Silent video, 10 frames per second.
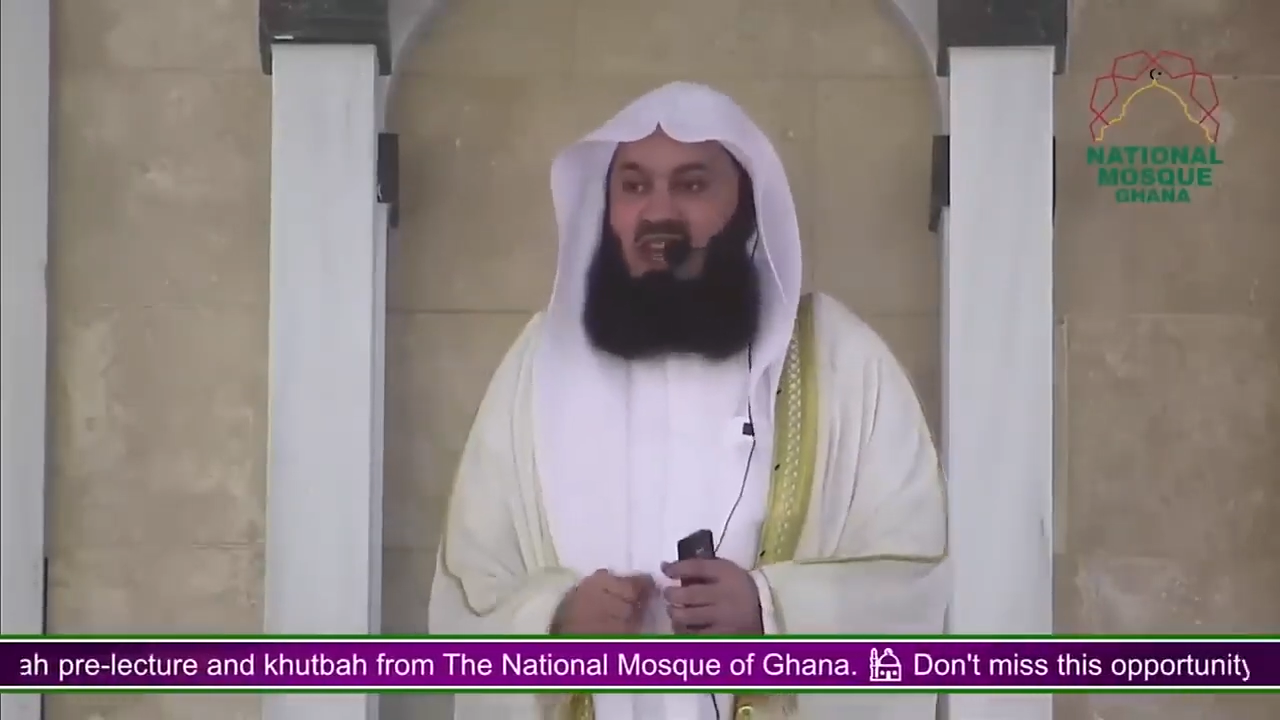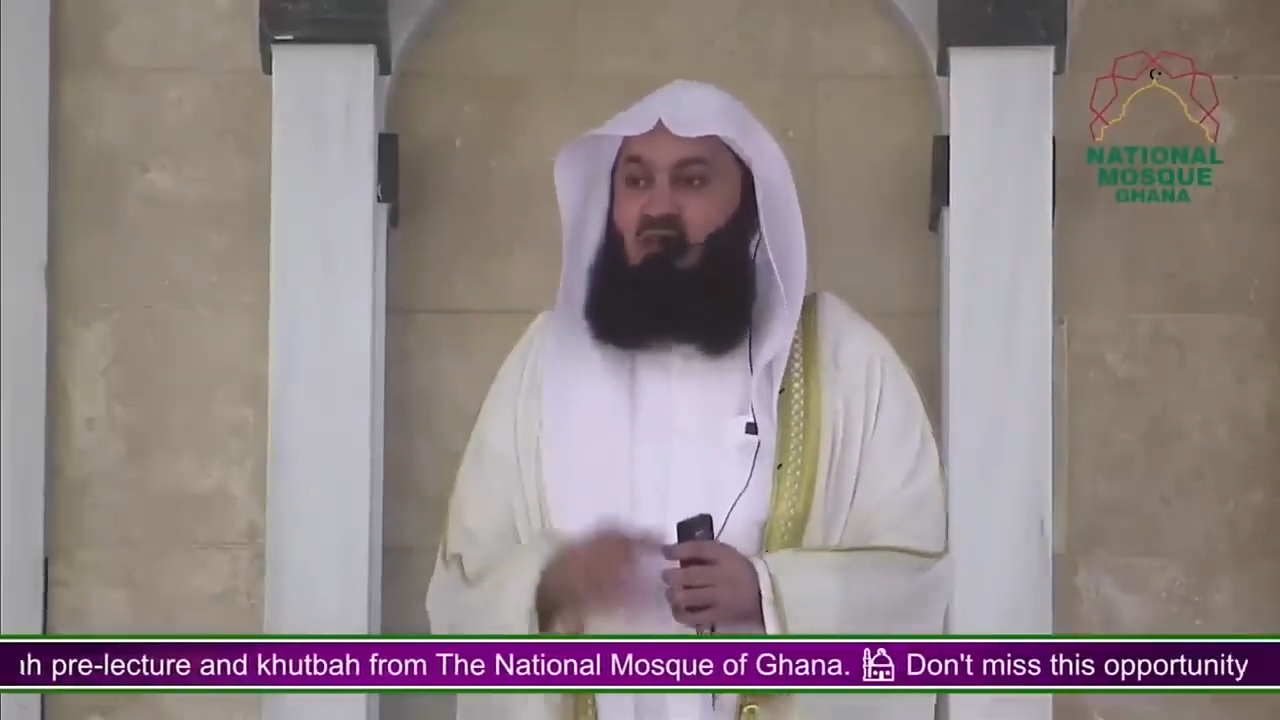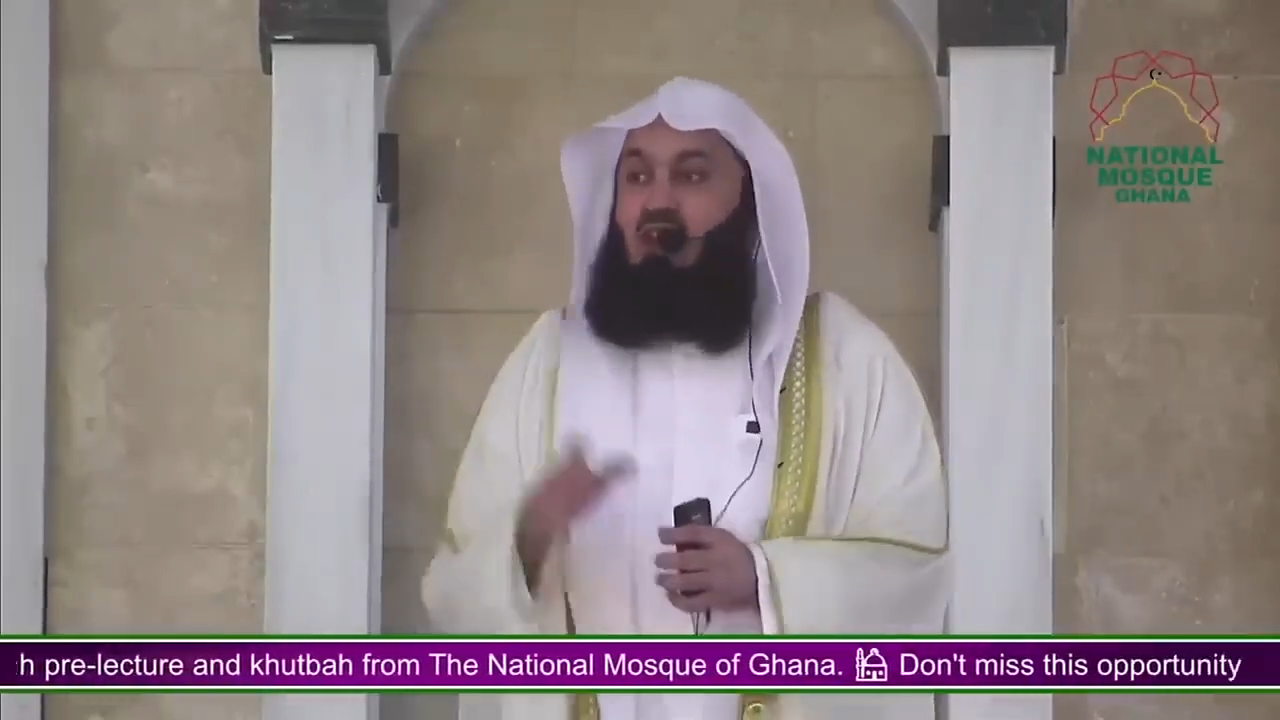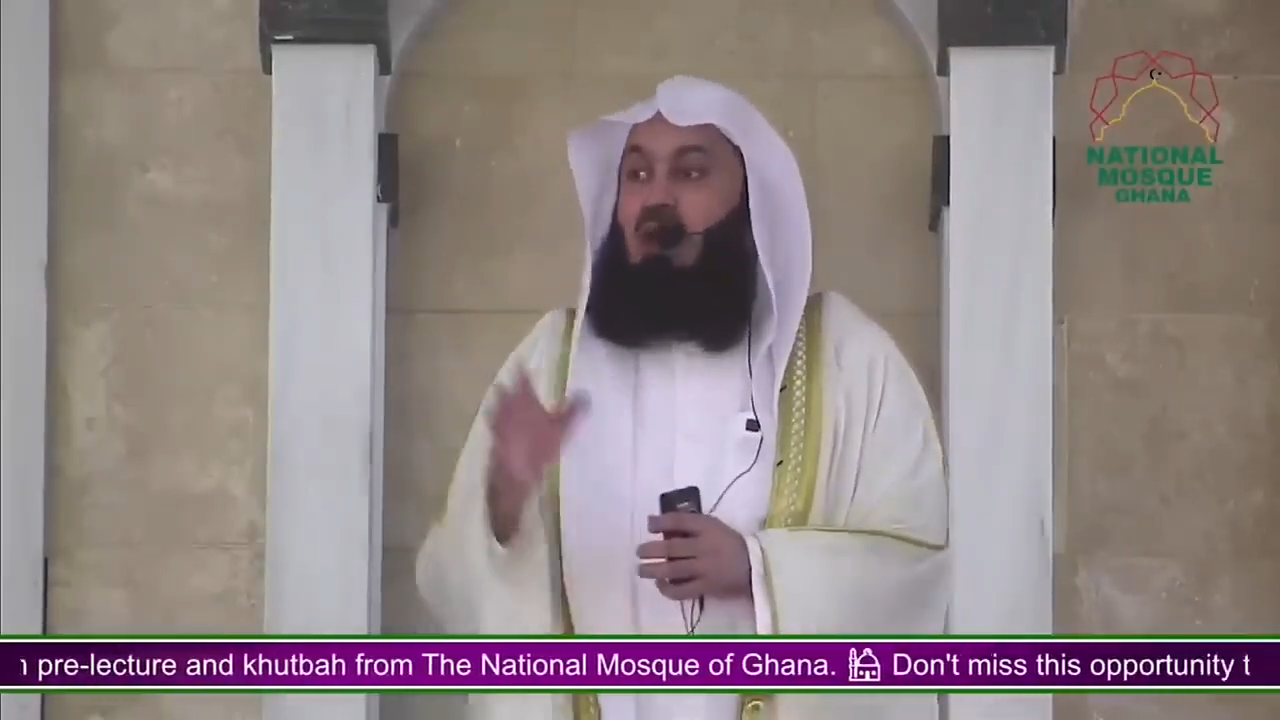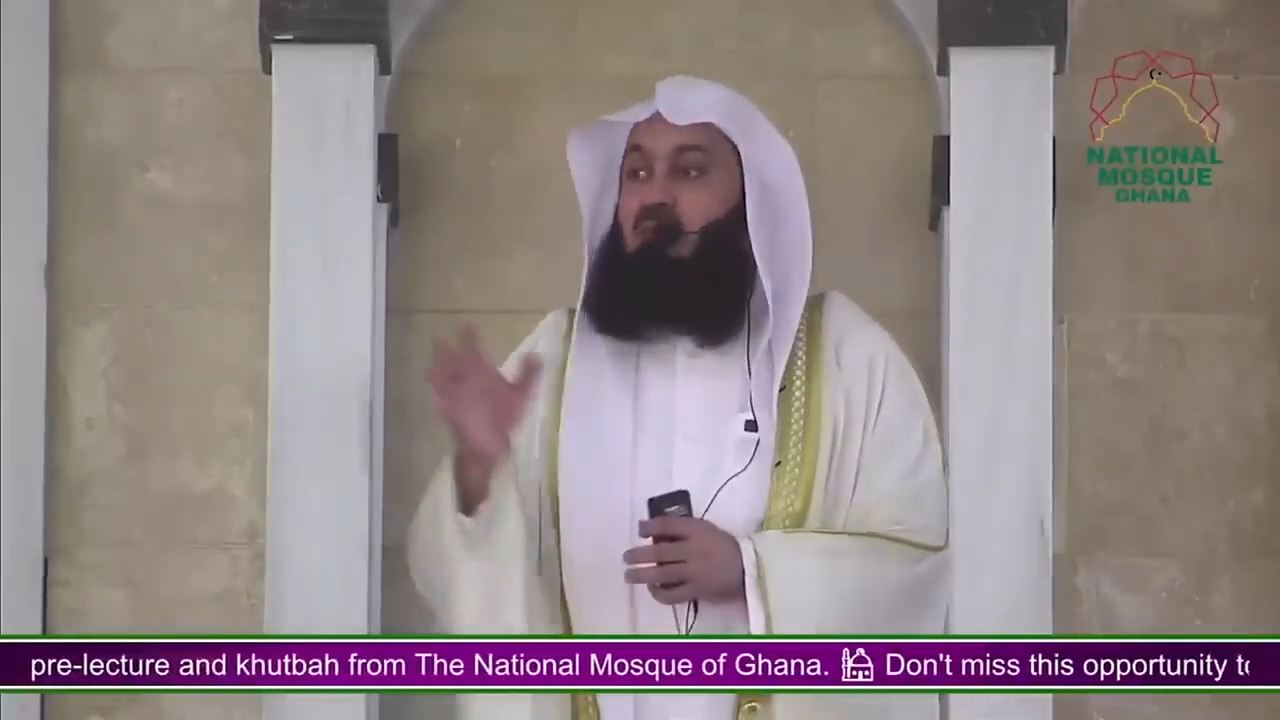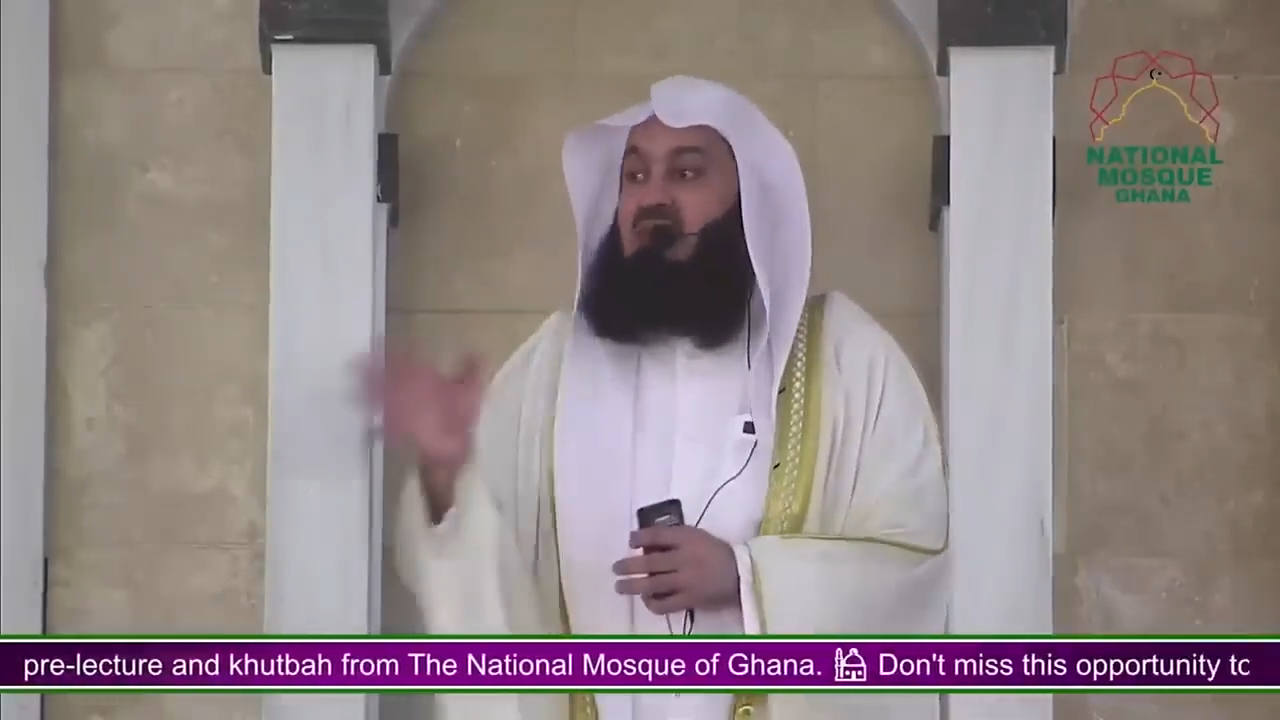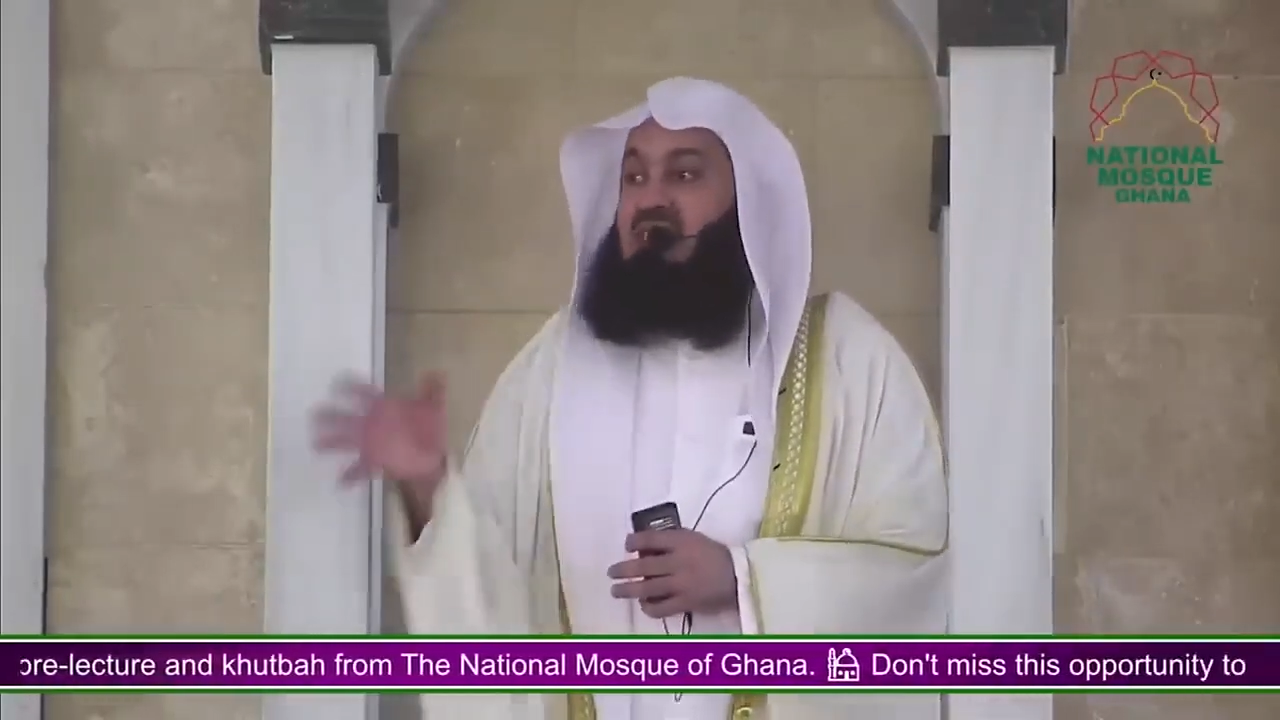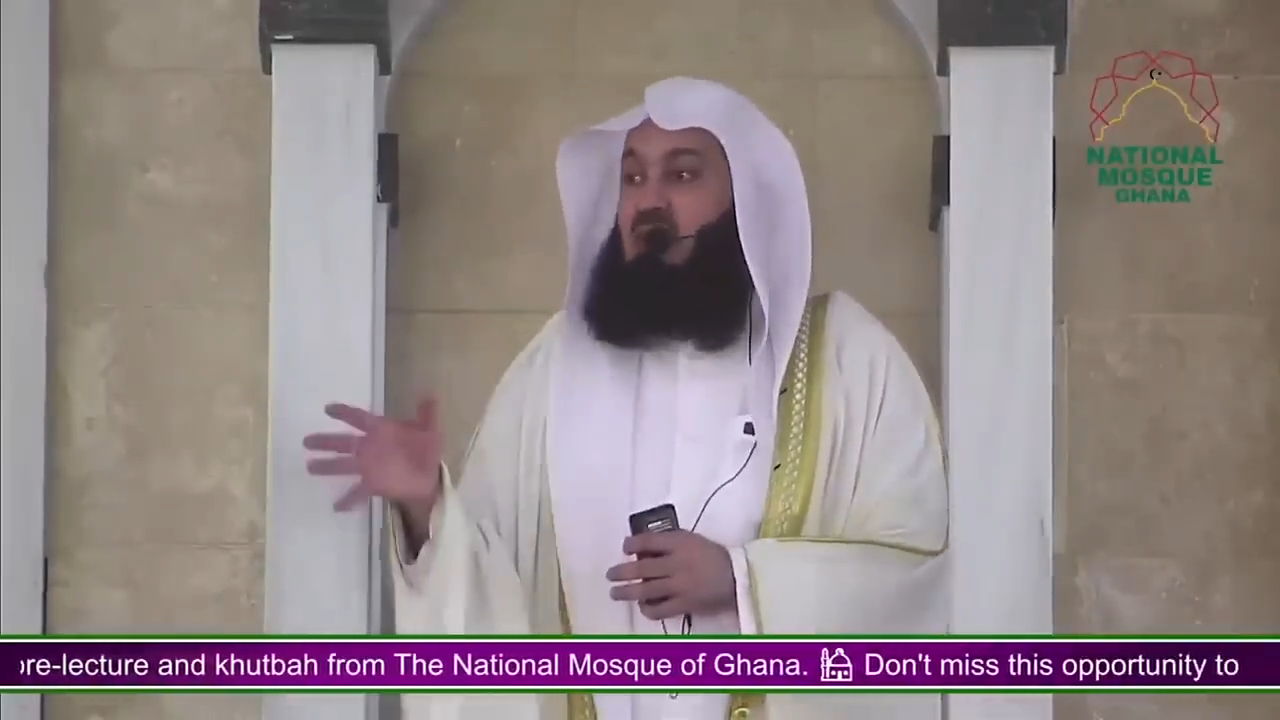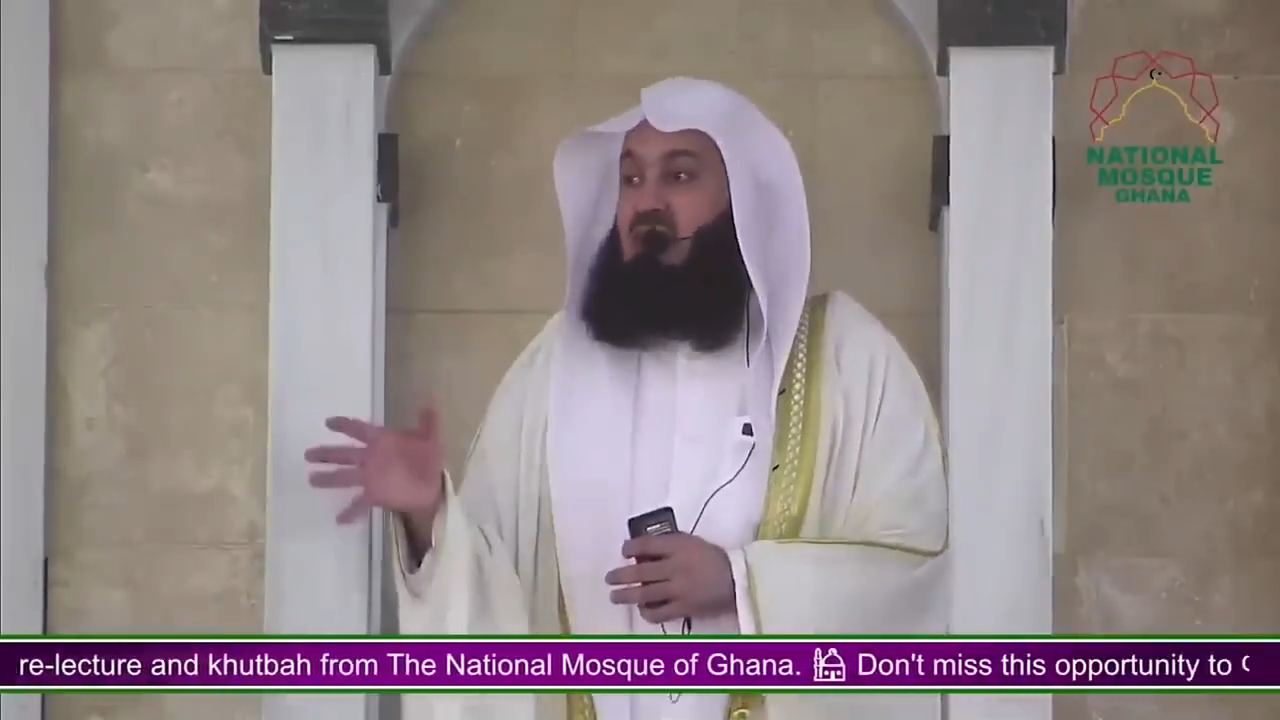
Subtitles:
And we are busy with